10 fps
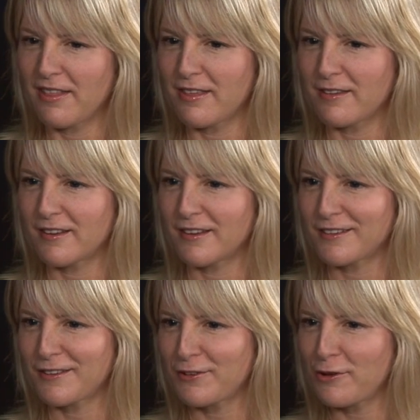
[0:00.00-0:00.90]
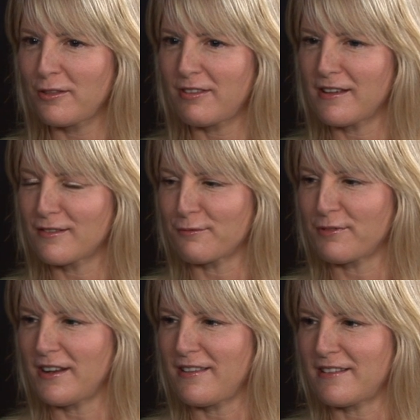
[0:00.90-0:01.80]
The two things that
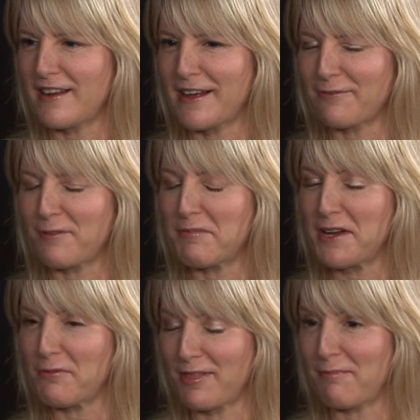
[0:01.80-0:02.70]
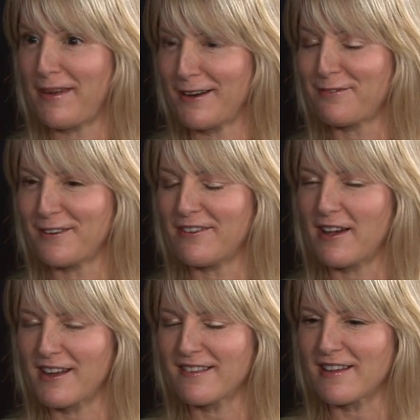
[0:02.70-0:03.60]
really stand out for me, with the benefit of
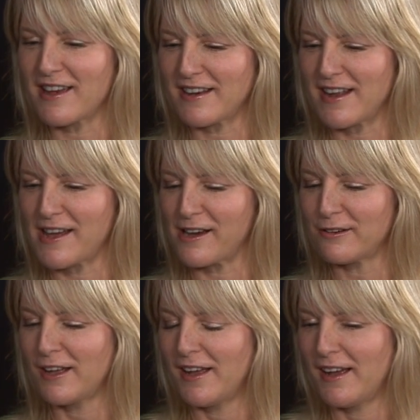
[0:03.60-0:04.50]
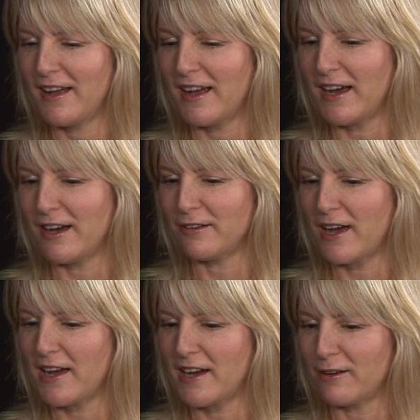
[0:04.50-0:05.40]
hindsight now,
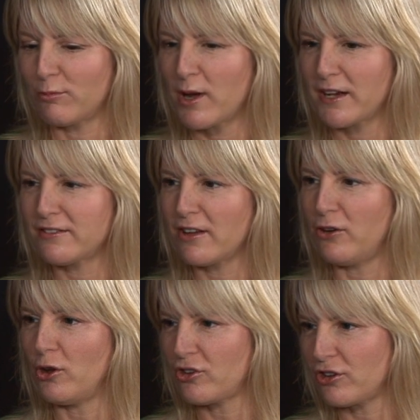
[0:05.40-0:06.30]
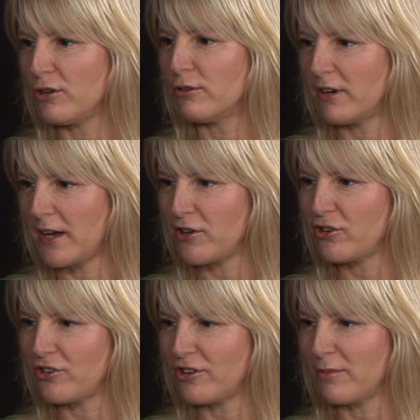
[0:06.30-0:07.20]
are one, to nurture your
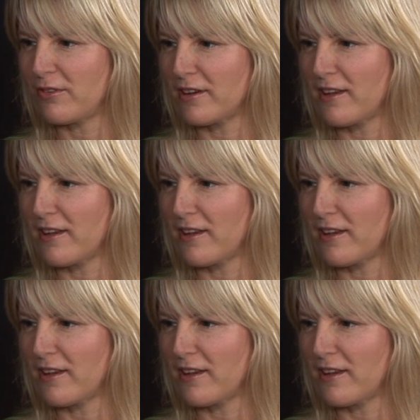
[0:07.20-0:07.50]
relationships, and